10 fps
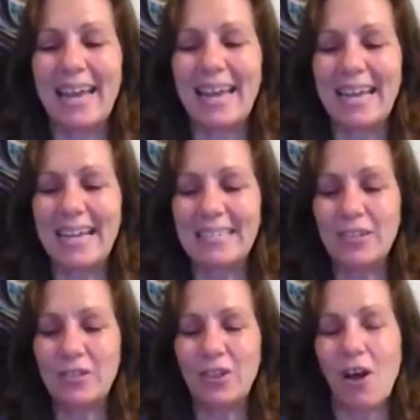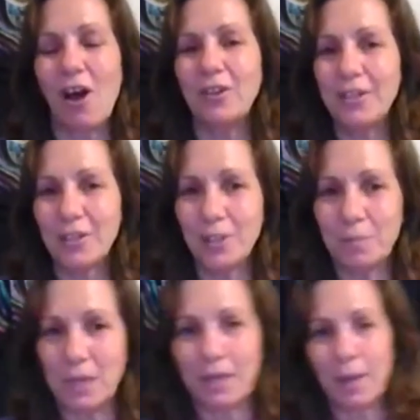and talk a little
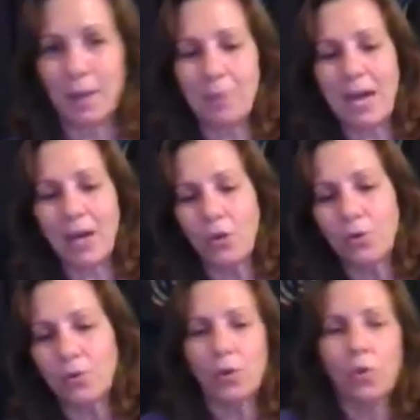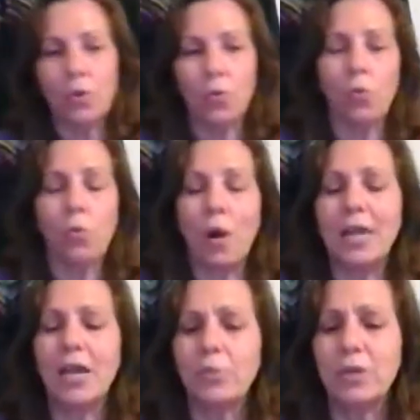bit about
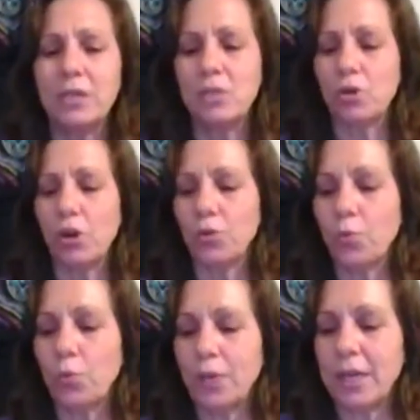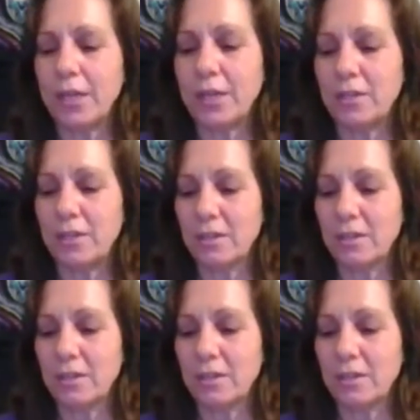why I want to start with